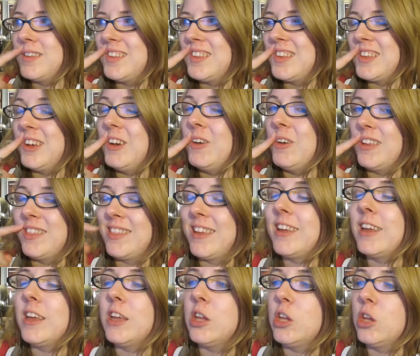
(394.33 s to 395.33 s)
So I
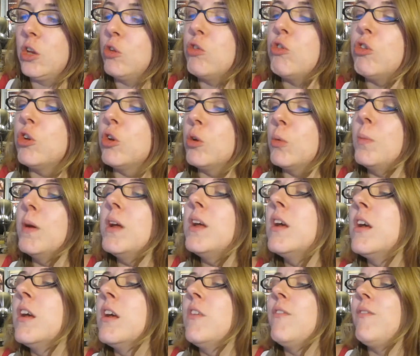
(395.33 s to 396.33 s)
think YouTube
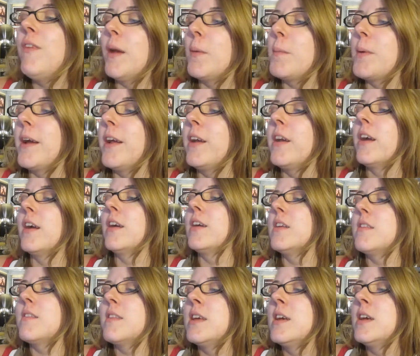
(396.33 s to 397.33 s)
Vampire
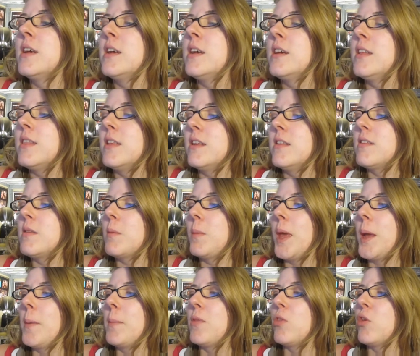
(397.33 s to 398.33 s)
Diaries, then
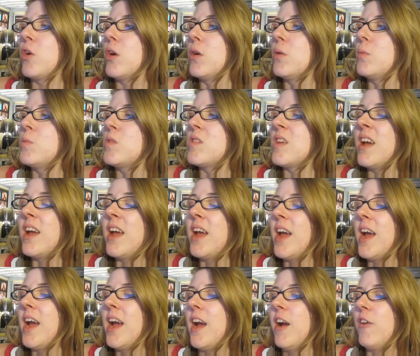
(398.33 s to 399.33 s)
some Game of Thrones,
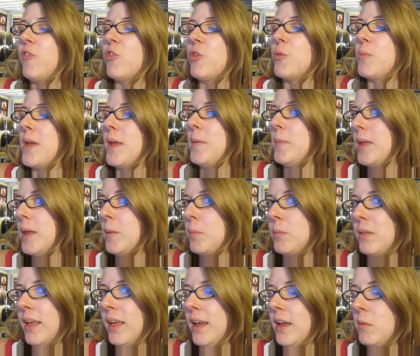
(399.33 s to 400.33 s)
after maybe
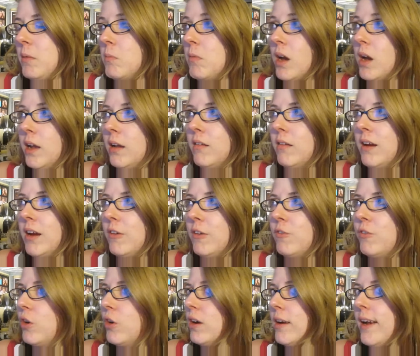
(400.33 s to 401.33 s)
playing Minecraft
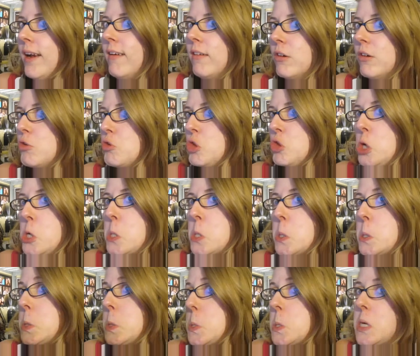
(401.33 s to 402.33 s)
for an hour or so.
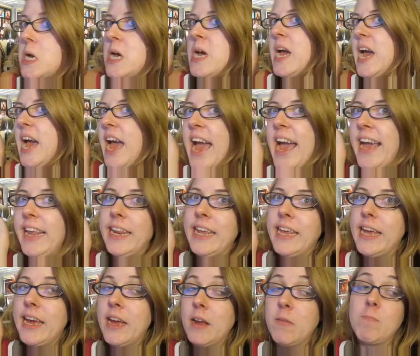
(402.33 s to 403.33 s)

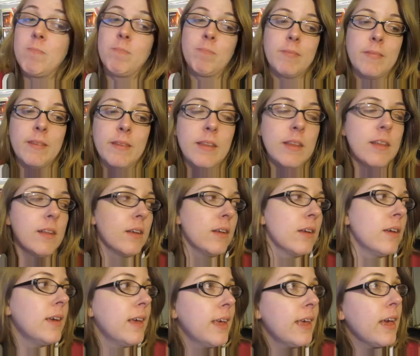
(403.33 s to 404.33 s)
IVK.
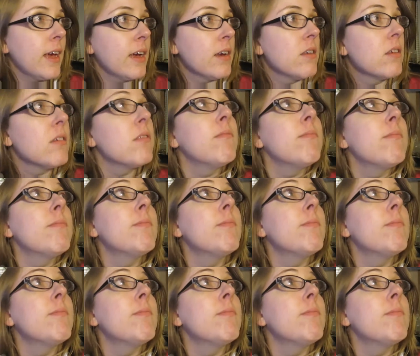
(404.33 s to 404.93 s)
Yet.